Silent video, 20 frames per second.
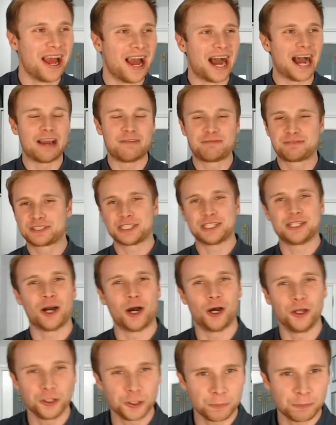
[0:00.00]
I've seen
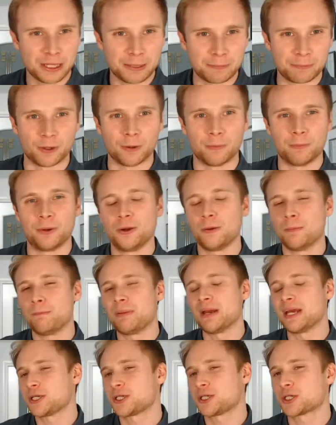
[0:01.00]
other people put
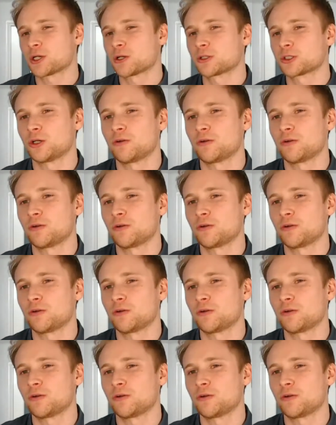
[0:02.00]
pictures